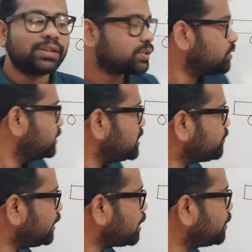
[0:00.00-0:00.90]
So
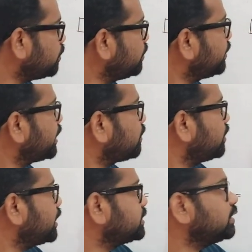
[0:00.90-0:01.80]
this phenomenon only we can
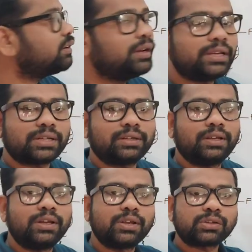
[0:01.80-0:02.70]
call actually collision.